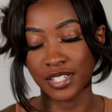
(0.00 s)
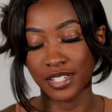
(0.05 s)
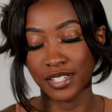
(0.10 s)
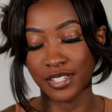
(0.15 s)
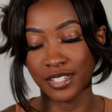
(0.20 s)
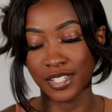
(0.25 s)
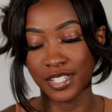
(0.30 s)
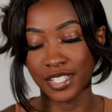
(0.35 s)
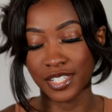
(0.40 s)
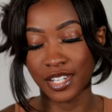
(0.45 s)

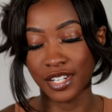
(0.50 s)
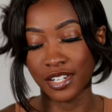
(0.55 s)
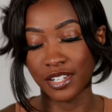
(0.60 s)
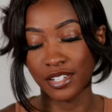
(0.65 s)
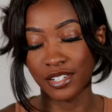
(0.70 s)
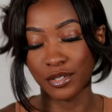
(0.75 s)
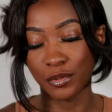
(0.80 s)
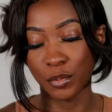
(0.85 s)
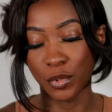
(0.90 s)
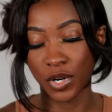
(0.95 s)
it's gonna
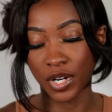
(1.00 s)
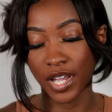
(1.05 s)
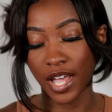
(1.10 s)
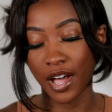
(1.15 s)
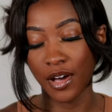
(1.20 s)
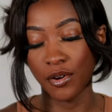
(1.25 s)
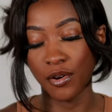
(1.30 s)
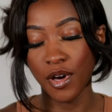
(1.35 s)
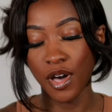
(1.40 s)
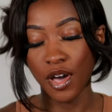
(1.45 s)
work
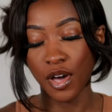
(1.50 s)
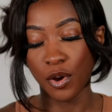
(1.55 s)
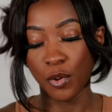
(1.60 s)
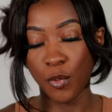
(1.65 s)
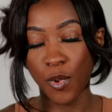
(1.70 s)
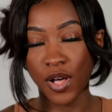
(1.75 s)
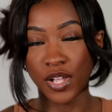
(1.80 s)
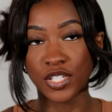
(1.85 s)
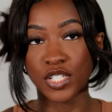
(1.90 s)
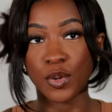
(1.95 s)
out
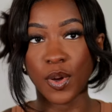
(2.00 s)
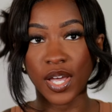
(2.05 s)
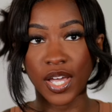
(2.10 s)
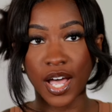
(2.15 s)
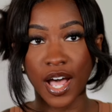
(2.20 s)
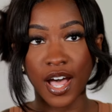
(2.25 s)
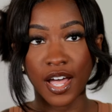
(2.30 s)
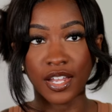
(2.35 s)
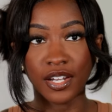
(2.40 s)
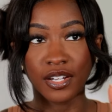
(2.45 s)
well. So I
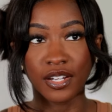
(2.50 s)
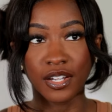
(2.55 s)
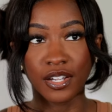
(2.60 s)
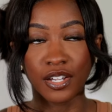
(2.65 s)
got